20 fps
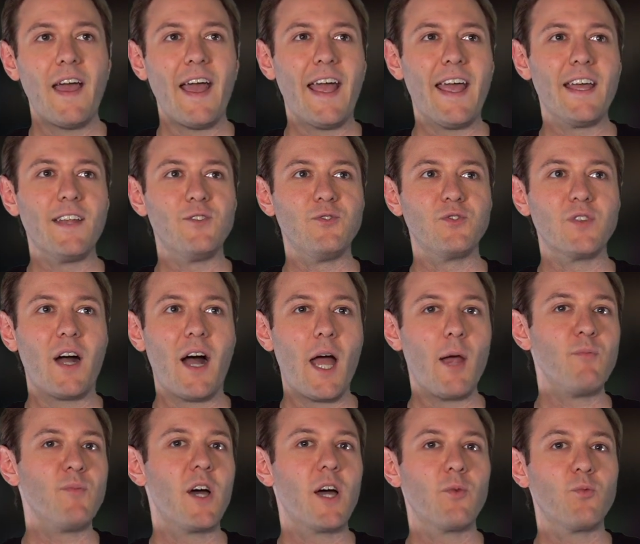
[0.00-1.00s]
And
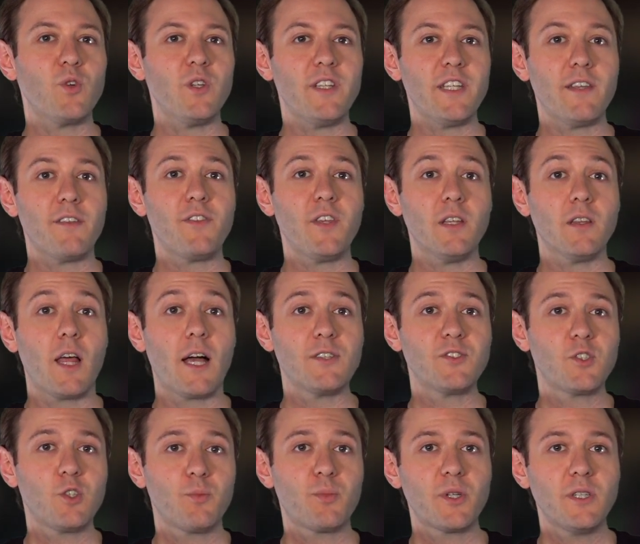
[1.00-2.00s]
I'm not really a
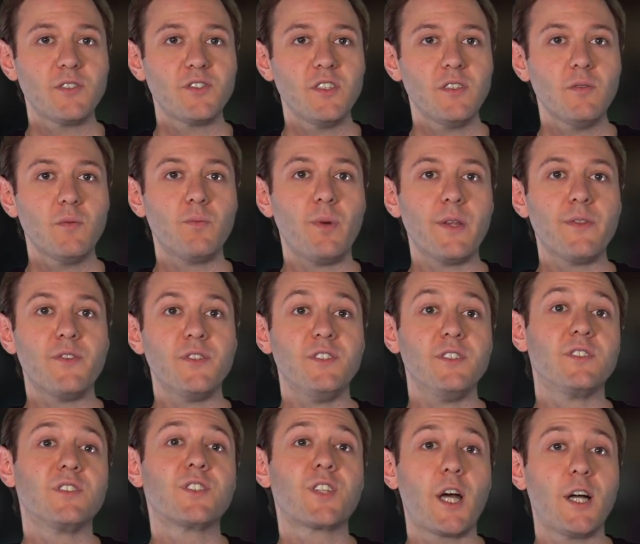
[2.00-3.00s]
theological person, but the
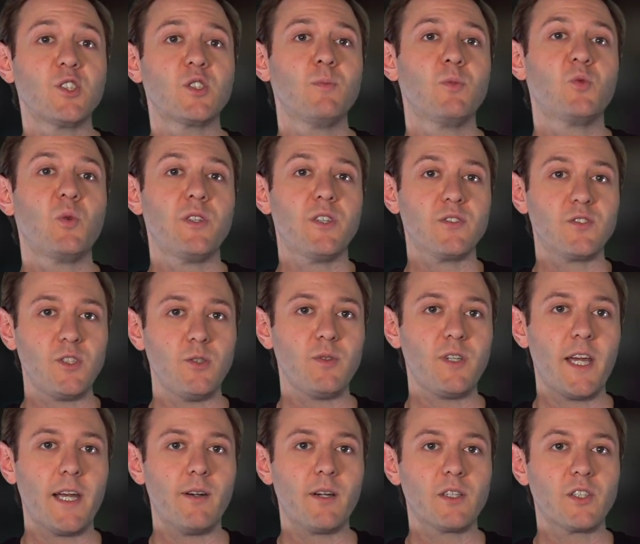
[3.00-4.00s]
discussion between those two
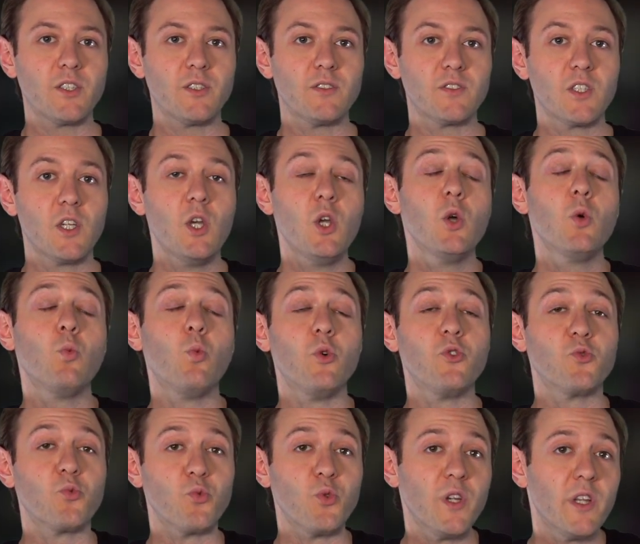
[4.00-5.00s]
characters
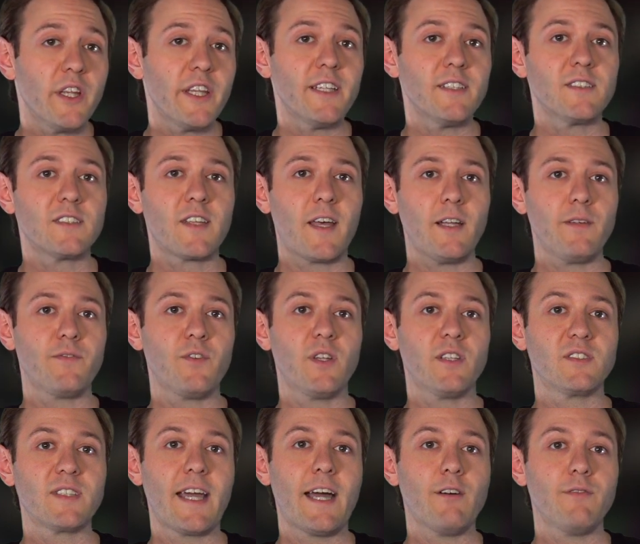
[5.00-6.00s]
was really insightful
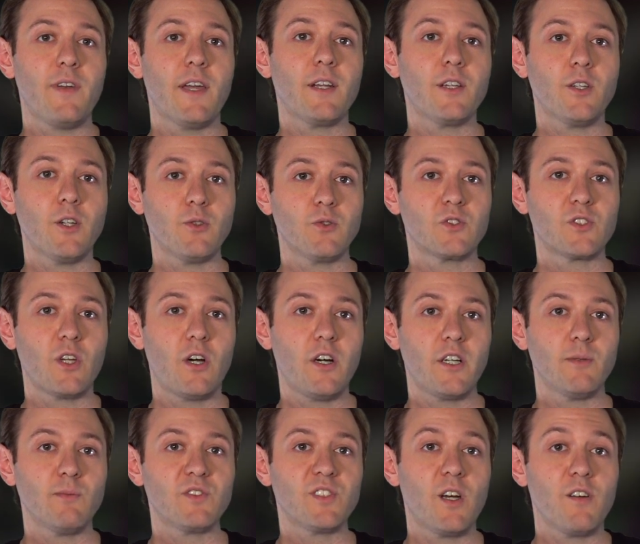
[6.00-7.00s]
as to how Van Gogh saw
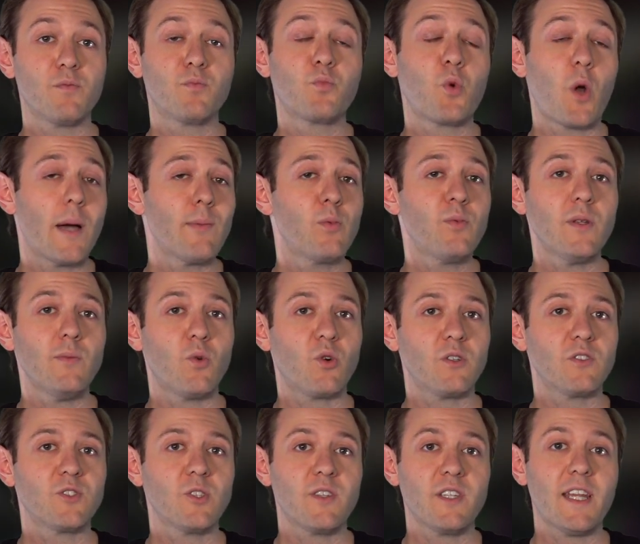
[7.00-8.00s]
himself, probably
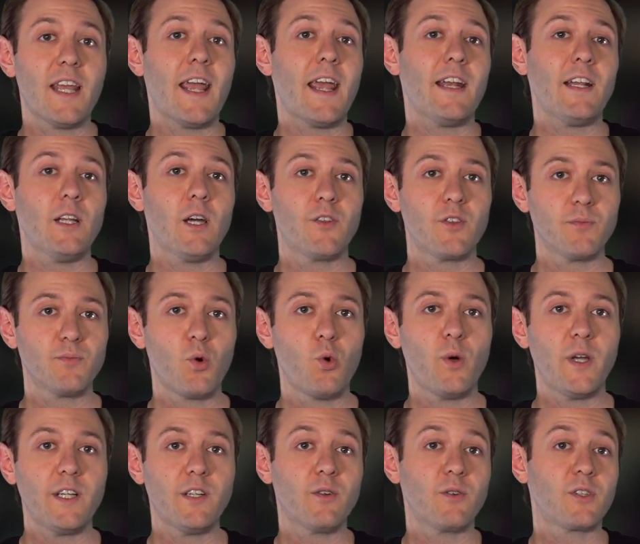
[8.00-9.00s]
more so than any other
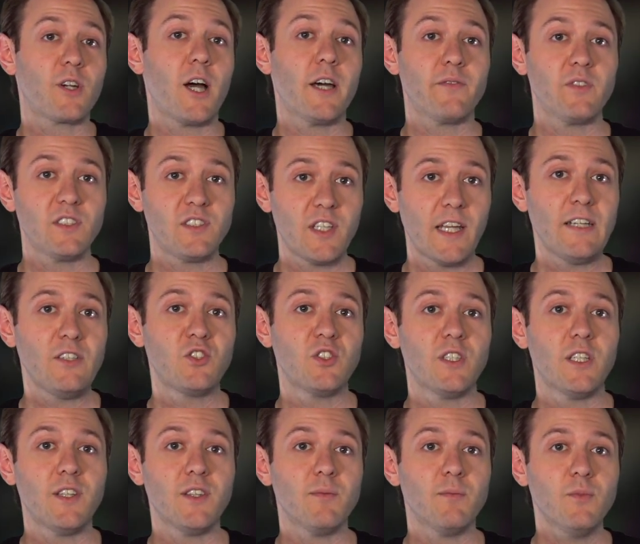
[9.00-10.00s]
point or
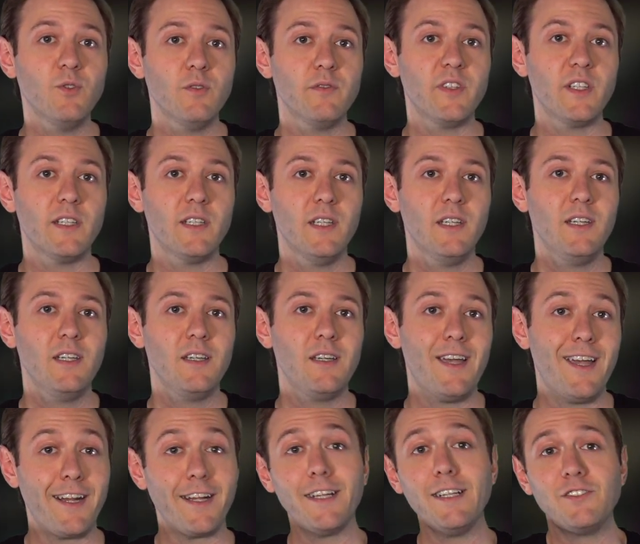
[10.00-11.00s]
conversation in the movie.
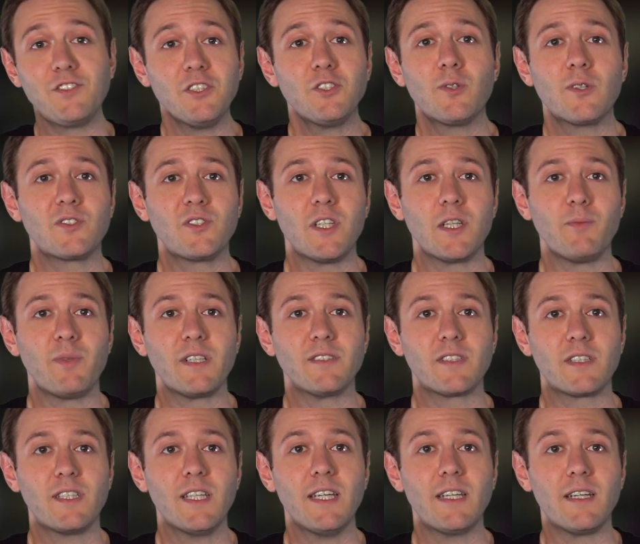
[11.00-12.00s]
And it is interesting because,
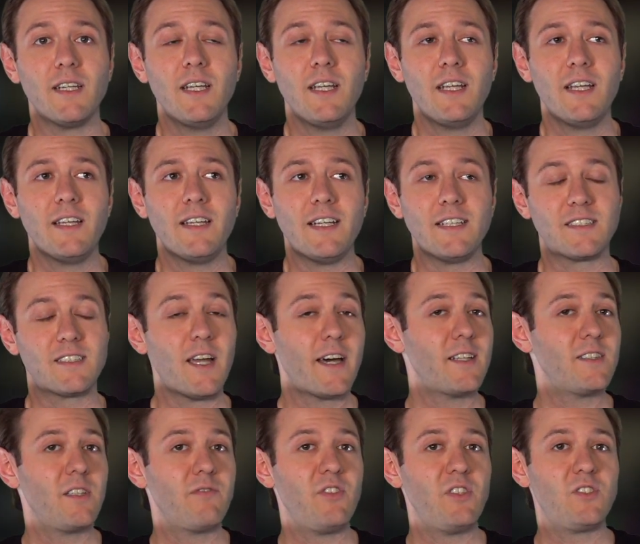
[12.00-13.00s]
again, it's not
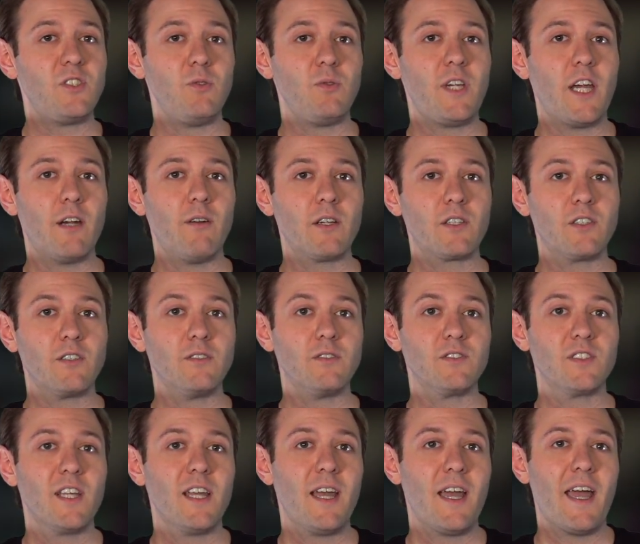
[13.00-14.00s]
as if these two
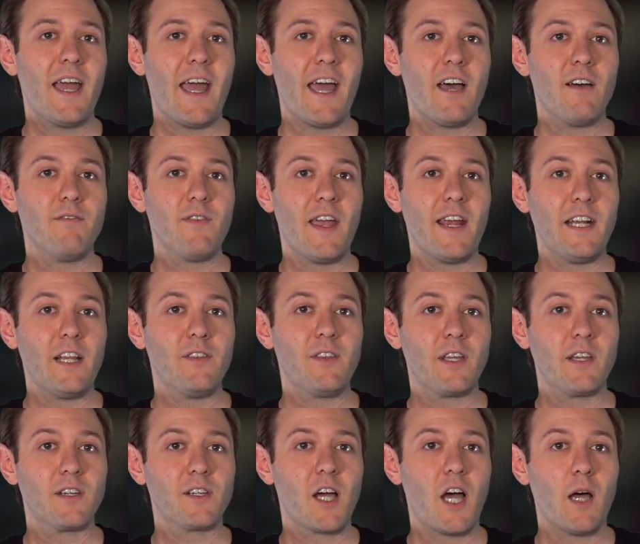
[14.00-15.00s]
characters have
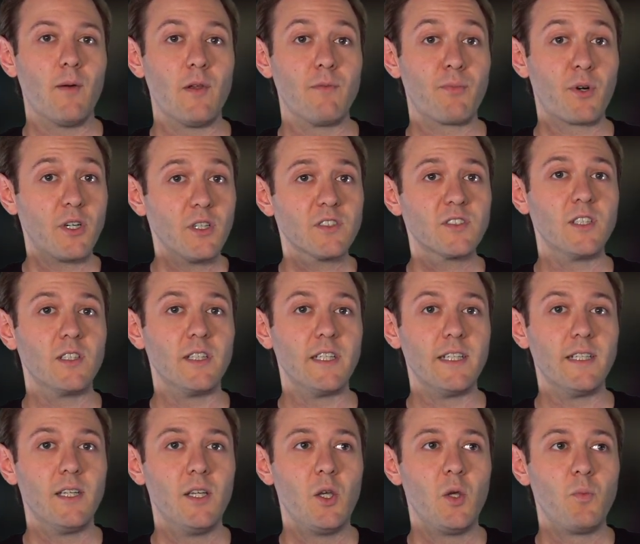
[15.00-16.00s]
anything in common
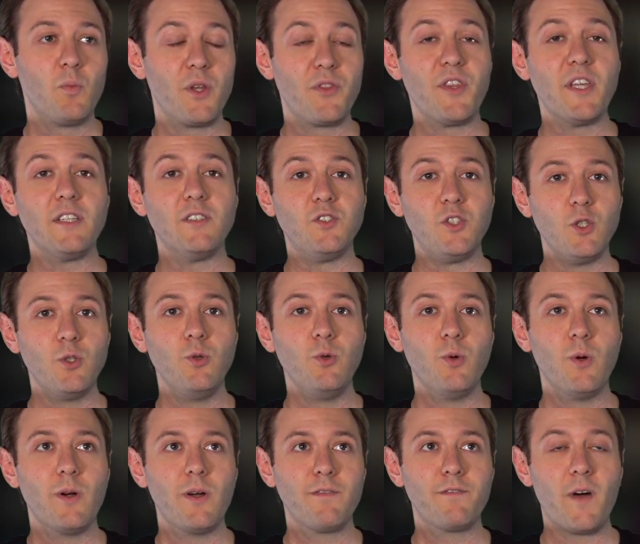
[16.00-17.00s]
personally, but they
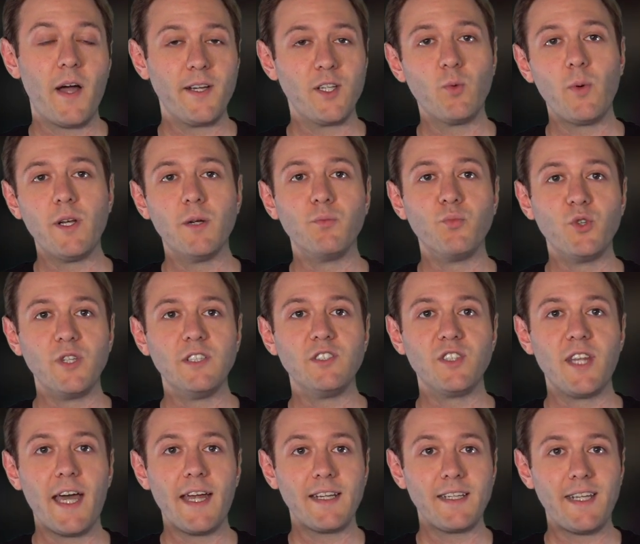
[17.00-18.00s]
do find a way to
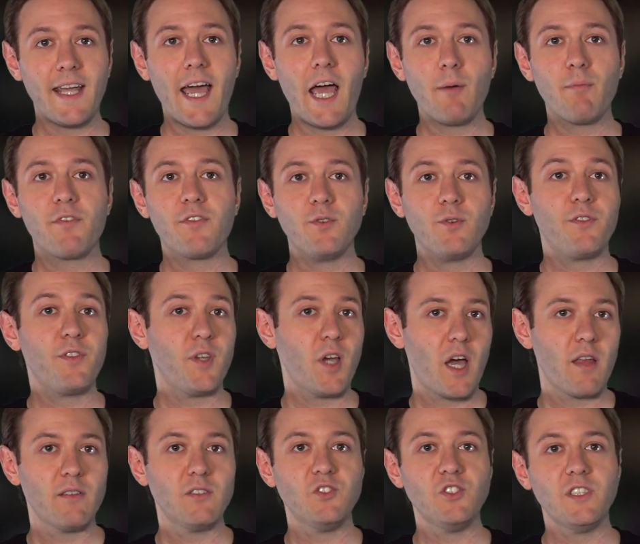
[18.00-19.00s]
bridge that gap through
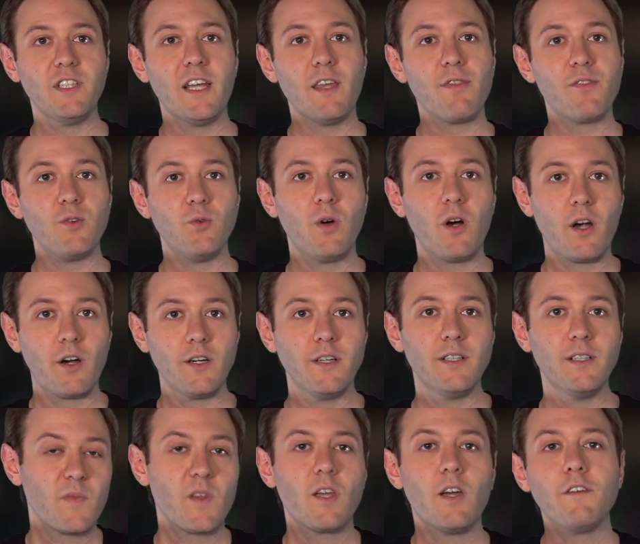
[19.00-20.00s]
theology and through
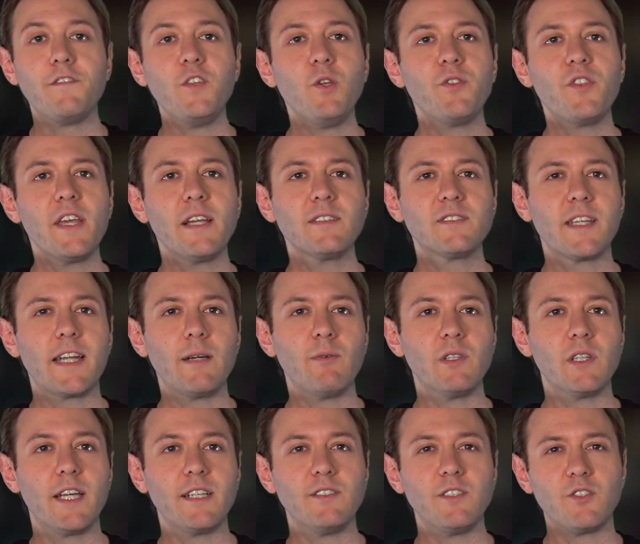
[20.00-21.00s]
art. A few things that I
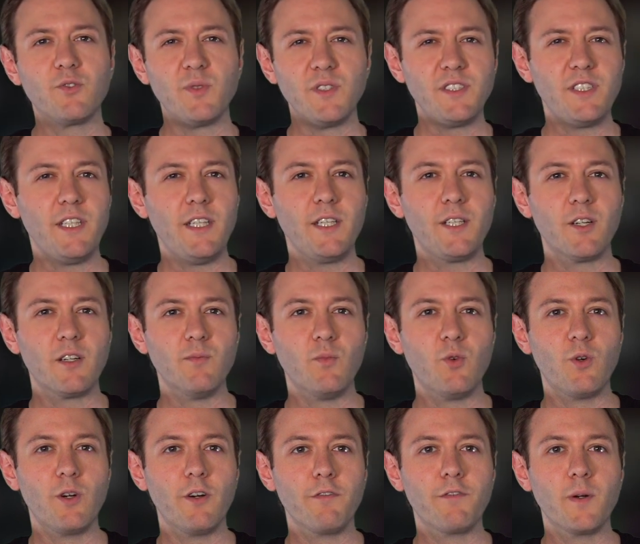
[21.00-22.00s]
would like to critique are
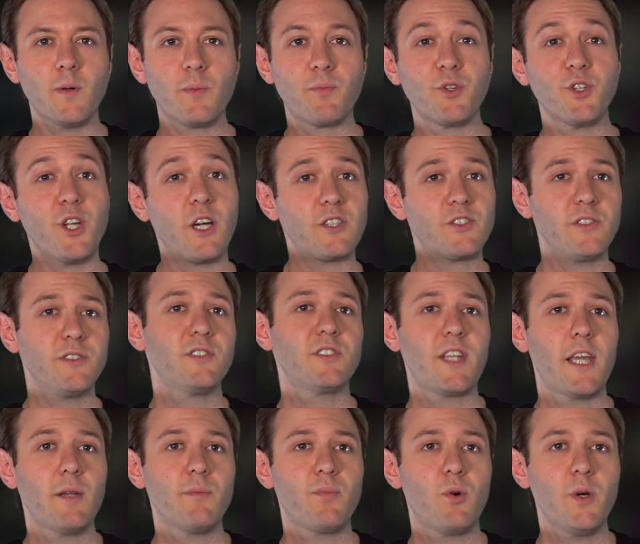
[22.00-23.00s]
more from a production
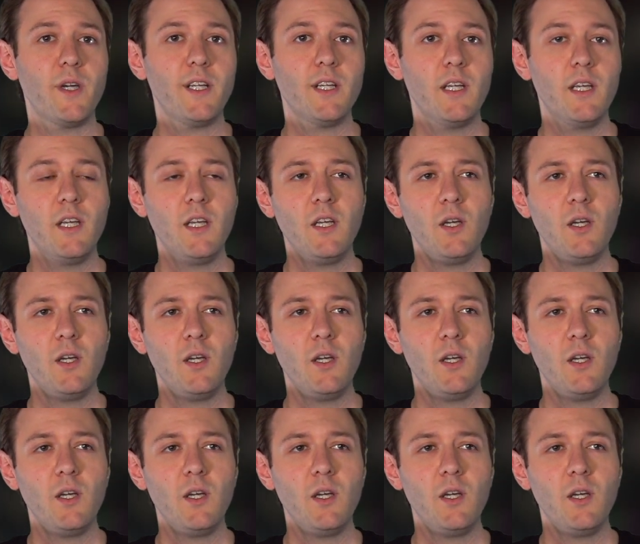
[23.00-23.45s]
standpoint.